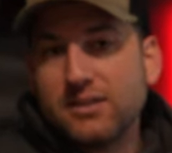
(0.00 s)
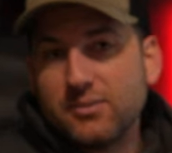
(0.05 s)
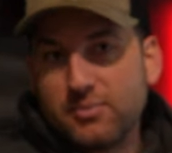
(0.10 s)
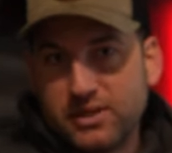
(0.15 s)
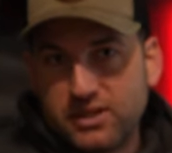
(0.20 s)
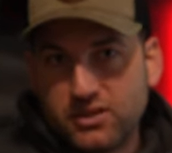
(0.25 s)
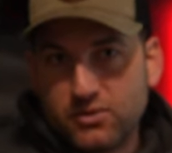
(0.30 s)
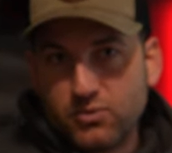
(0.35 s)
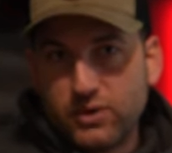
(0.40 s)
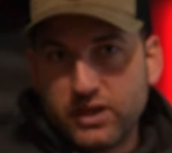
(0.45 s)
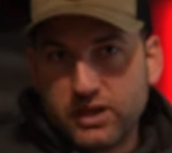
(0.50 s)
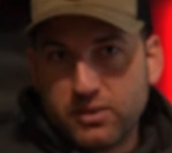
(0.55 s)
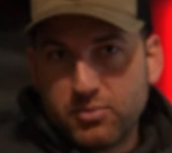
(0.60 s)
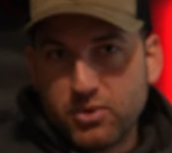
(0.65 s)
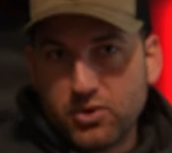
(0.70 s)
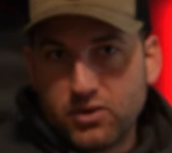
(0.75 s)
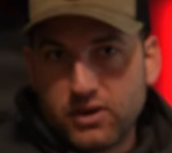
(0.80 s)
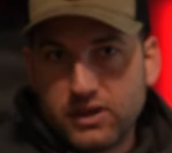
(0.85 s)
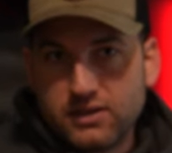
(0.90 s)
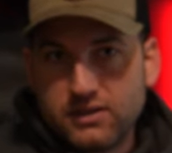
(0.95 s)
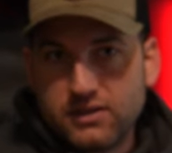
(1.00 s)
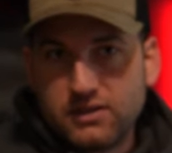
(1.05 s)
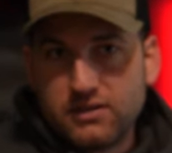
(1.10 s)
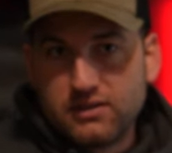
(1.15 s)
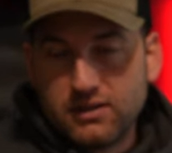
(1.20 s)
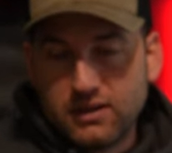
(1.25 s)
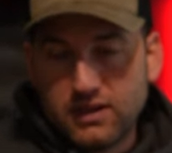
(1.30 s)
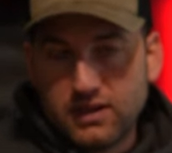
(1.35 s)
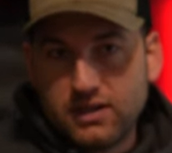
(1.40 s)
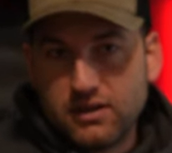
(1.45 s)
to be the weak point
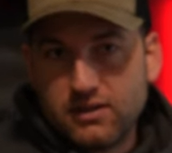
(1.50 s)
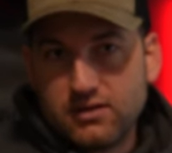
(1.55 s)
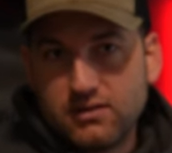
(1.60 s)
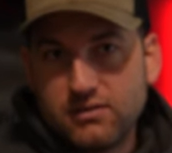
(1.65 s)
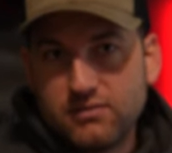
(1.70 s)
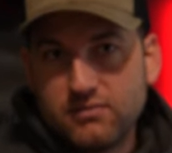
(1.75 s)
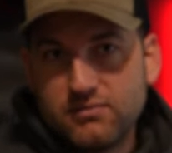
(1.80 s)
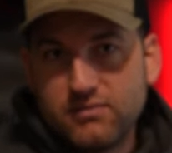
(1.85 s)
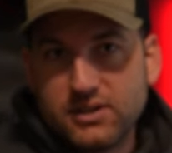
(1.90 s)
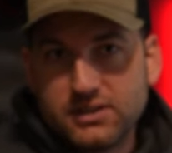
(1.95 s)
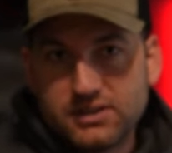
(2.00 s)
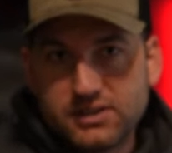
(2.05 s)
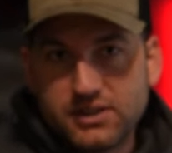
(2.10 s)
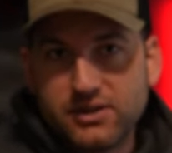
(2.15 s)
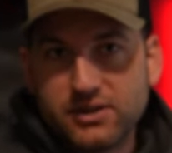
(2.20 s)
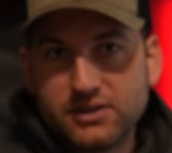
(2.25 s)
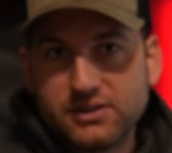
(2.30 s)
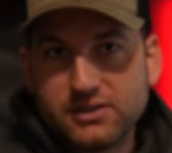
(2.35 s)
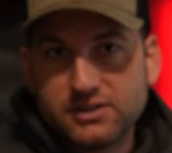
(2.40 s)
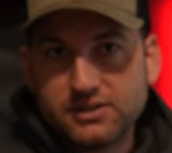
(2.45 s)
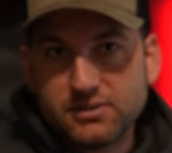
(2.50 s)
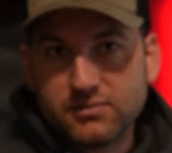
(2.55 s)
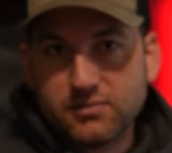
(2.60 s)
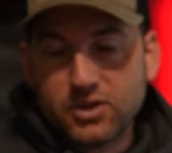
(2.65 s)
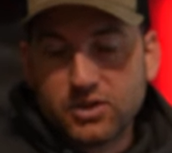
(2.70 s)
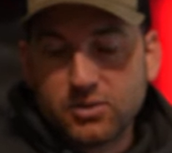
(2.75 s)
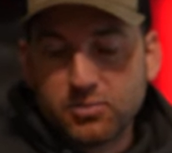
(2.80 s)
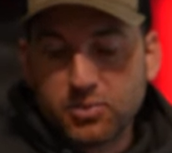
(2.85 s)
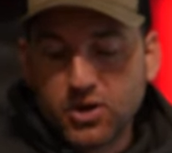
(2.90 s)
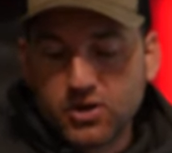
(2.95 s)
in the steering system
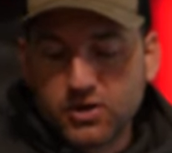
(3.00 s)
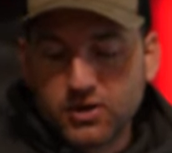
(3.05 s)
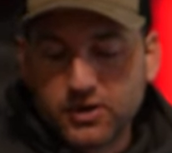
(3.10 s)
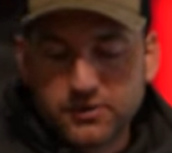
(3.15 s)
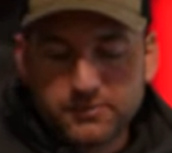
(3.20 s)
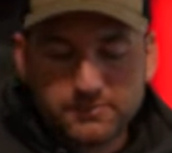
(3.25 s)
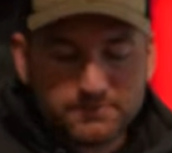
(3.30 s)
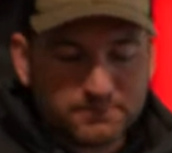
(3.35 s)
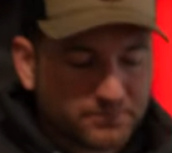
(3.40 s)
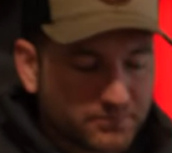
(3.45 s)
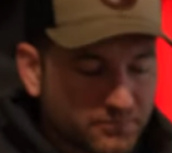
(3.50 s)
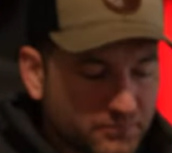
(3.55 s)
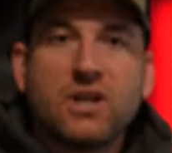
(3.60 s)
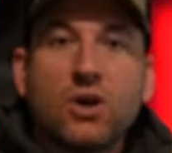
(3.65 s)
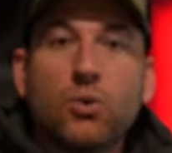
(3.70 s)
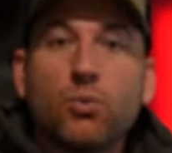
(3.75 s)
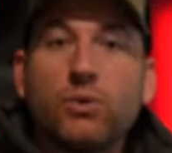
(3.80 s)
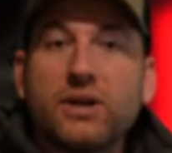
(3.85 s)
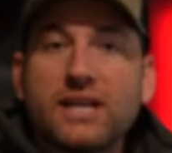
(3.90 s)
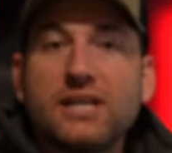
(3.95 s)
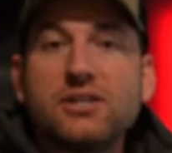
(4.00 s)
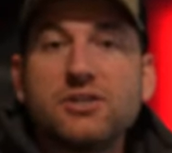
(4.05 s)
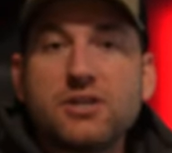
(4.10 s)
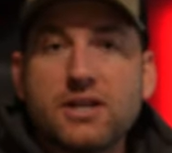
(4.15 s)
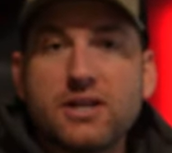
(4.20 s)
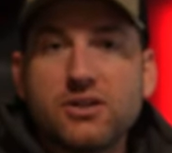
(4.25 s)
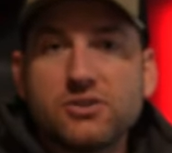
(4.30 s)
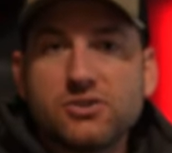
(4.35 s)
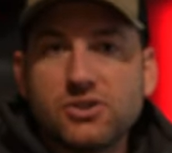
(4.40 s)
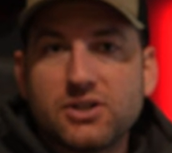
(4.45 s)
on the Bronco. When
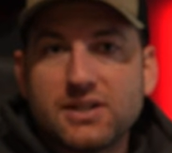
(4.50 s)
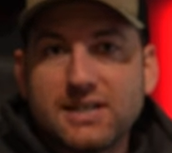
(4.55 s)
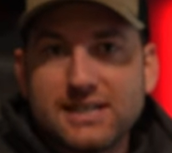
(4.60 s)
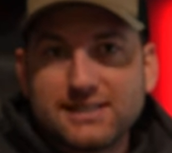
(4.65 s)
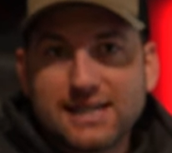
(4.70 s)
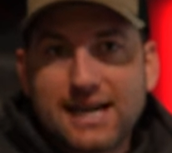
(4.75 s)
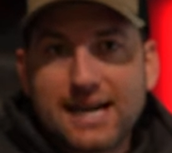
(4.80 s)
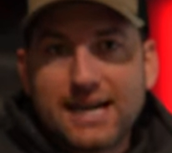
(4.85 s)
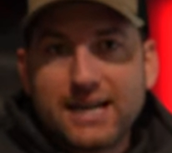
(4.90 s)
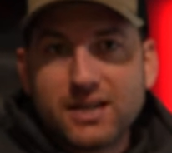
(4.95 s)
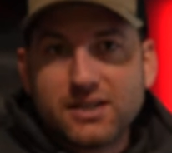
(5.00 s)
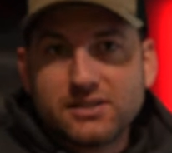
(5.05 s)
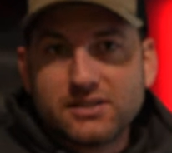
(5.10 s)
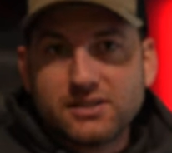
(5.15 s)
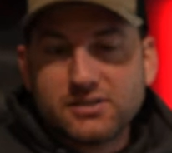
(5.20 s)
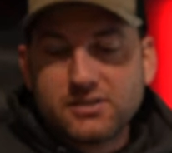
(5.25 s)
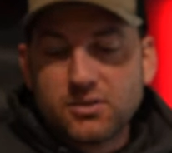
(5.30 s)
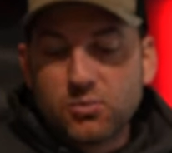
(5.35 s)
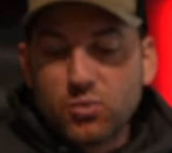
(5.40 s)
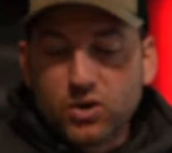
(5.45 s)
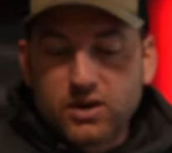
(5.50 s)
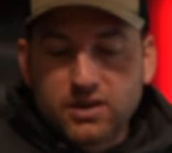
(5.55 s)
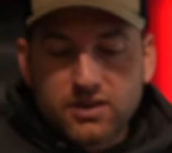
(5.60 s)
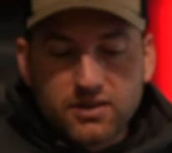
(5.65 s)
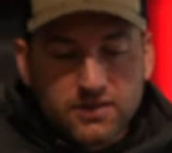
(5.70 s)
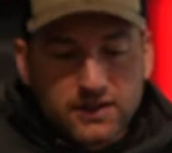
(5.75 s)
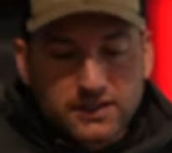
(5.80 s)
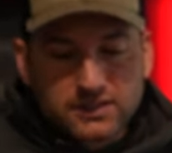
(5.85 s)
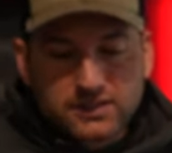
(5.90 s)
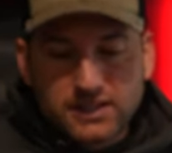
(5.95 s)
engineers are designing a system, one of the
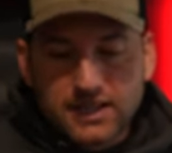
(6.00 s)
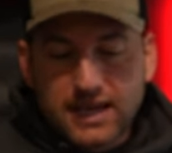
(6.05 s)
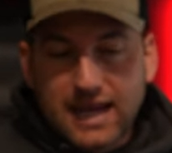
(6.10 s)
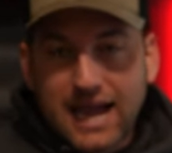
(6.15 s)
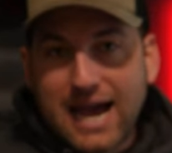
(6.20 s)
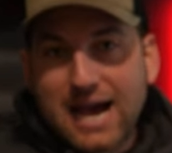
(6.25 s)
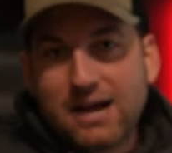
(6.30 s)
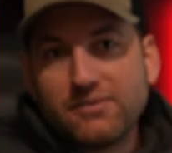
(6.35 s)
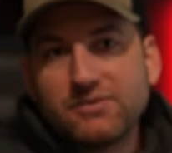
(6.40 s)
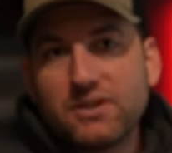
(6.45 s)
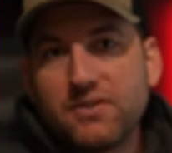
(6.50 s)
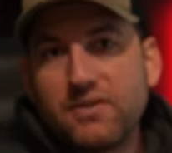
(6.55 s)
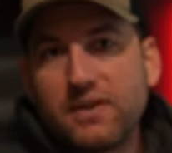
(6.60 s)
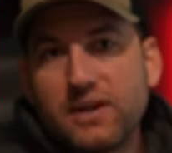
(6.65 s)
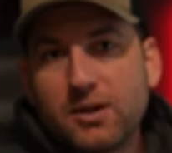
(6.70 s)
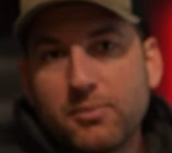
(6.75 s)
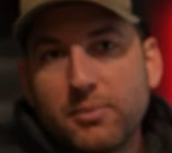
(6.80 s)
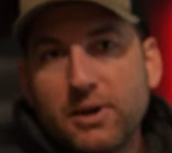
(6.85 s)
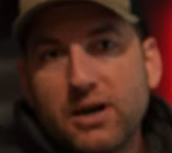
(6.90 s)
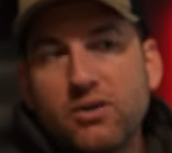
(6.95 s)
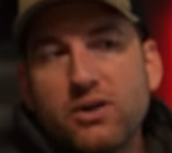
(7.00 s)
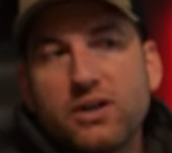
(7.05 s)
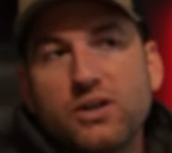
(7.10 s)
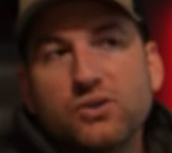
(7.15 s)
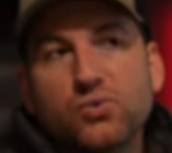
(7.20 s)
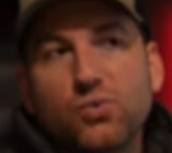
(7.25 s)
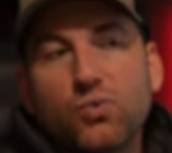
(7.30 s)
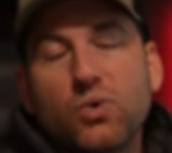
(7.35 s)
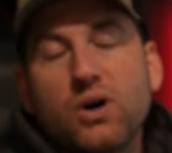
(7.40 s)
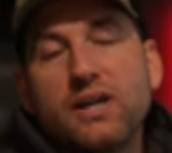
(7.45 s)
things that they have to think about
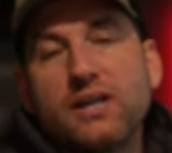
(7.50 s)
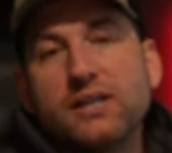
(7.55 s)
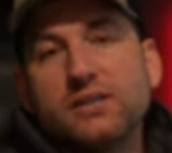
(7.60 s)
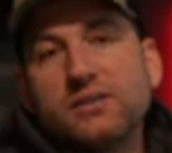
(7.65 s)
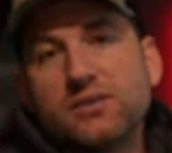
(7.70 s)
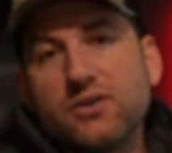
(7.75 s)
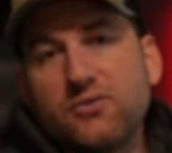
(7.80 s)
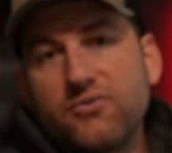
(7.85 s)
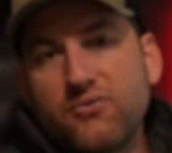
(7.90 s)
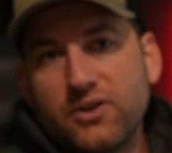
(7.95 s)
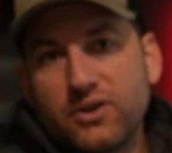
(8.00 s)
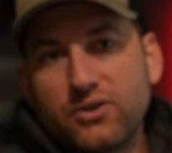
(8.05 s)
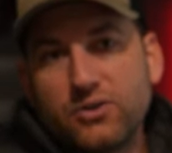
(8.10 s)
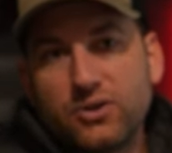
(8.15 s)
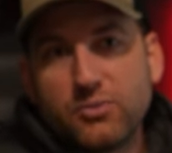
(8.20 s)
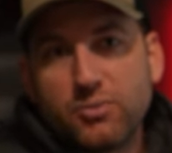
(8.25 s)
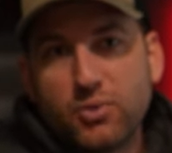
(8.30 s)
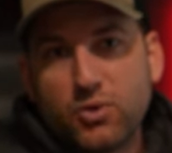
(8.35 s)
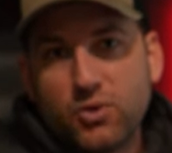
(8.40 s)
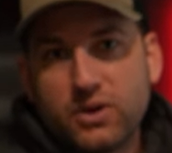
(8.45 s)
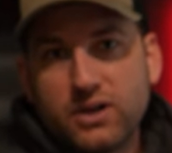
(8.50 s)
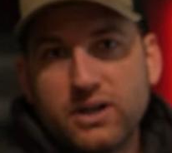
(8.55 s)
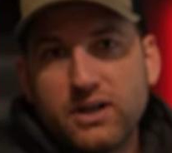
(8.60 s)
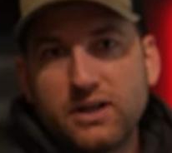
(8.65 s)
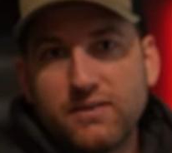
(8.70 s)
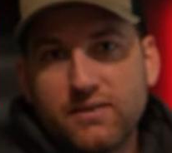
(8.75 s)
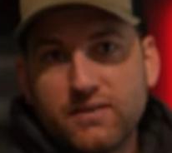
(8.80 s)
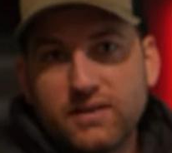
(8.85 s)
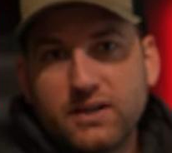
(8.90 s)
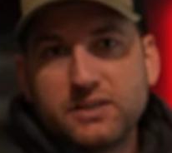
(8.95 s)
is what is the failure point
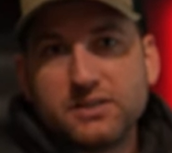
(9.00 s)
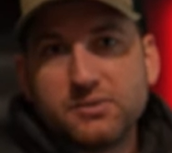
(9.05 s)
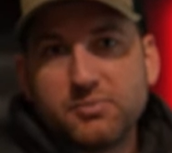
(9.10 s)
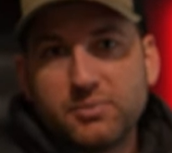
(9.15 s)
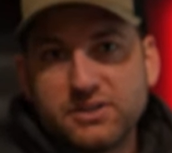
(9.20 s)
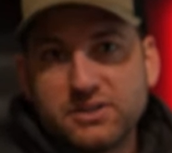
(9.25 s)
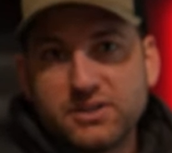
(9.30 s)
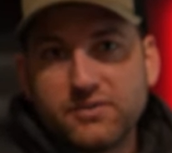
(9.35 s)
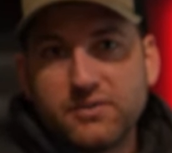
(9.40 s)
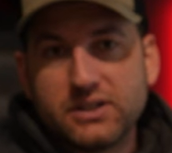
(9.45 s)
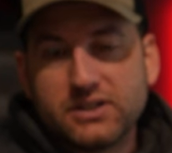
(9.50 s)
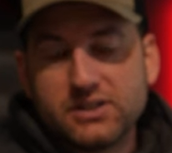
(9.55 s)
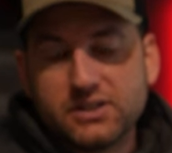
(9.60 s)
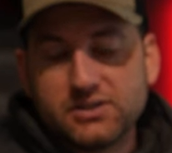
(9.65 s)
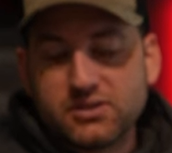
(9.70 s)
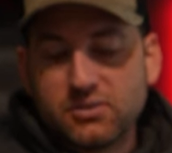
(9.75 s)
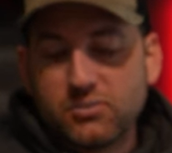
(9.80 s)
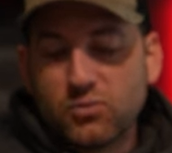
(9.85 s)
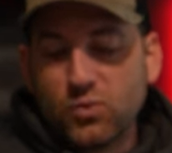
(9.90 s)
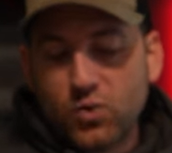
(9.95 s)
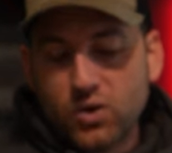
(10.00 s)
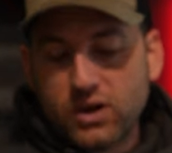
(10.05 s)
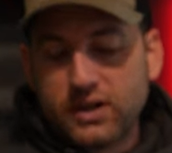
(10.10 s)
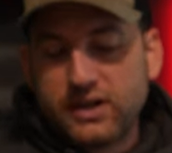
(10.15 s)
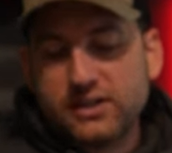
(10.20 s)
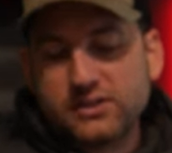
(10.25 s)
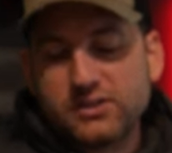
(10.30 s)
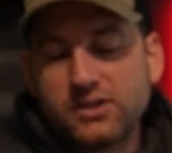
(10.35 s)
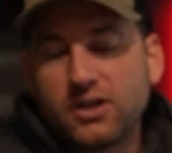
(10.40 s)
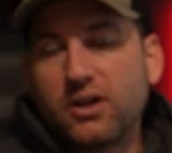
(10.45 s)
in this specific system?
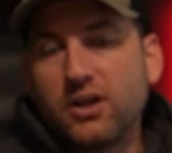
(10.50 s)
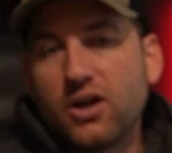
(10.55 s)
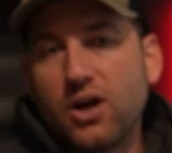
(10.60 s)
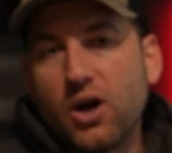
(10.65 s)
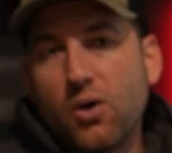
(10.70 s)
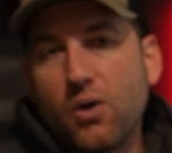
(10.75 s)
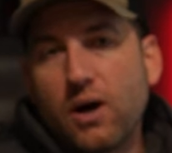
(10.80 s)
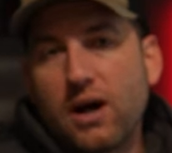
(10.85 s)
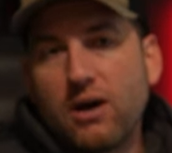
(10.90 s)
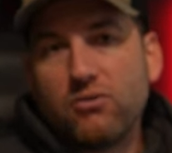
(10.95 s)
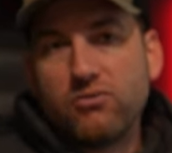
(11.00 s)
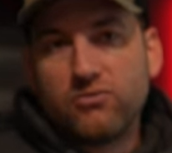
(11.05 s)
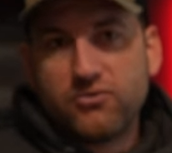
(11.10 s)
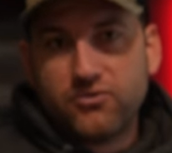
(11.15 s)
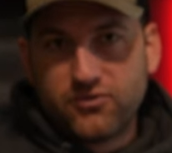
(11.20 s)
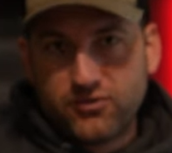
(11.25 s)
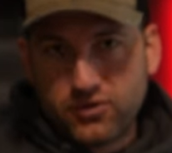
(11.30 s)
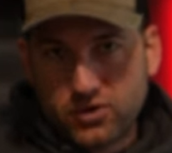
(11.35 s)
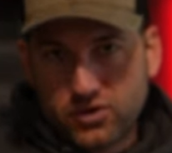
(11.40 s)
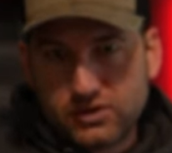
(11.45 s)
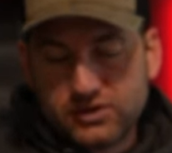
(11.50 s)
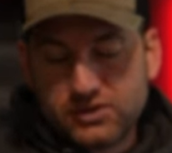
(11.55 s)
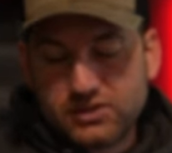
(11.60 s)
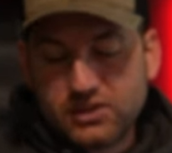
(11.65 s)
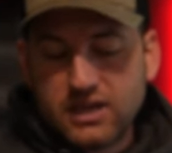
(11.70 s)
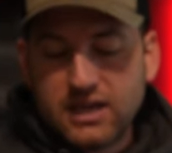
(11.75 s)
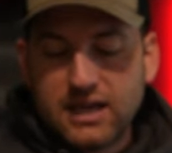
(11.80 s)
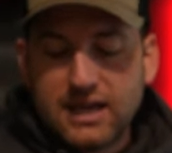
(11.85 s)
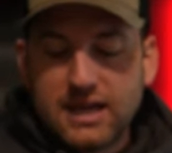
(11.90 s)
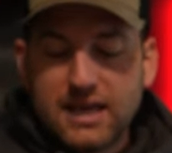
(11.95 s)
What is gonna go out first?